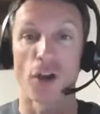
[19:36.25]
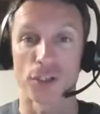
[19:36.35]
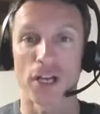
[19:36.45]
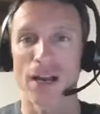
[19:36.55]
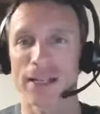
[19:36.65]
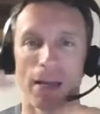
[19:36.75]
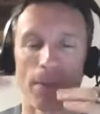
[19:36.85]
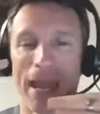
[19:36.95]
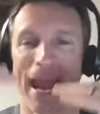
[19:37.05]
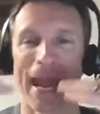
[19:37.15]
undercutting them,
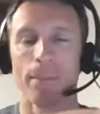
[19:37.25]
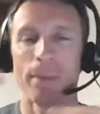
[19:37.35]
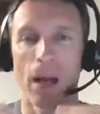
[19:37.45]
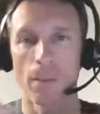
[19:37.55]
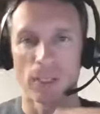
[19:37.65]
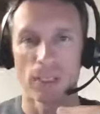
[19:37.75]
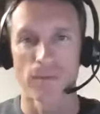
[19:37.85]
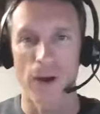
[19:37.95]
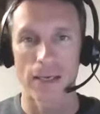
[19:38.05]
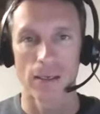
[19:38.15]
and it becomes this
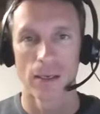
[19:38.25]
fight